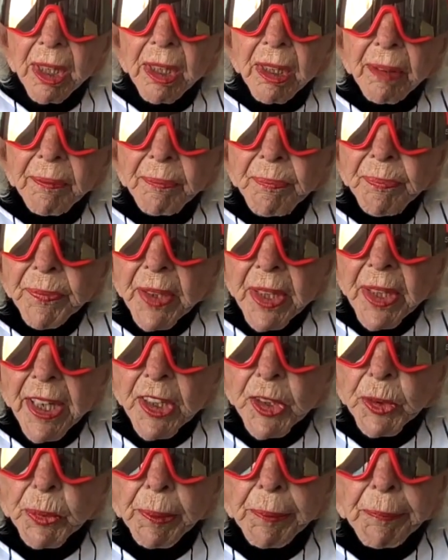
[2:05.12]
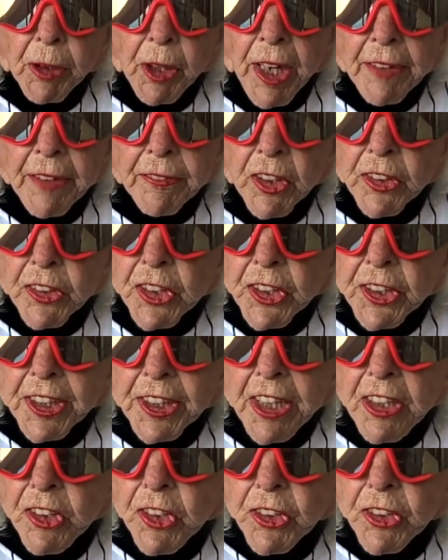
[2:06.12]
Um, as we were on the
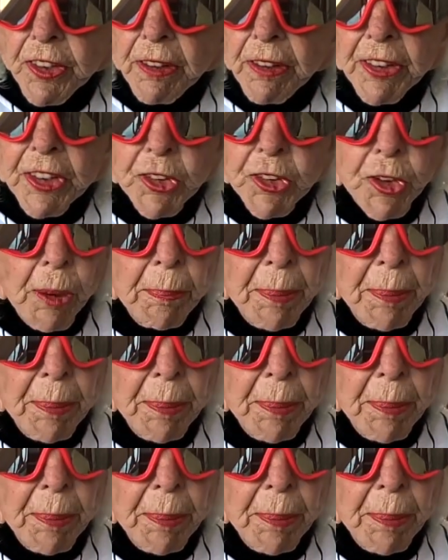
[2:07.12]
stage there in